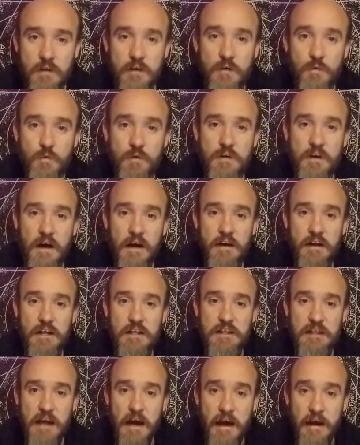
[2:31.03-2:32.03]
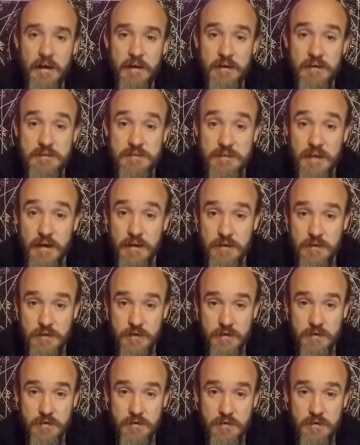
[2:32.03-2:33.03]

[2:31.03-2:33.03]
It would not align aesthetically,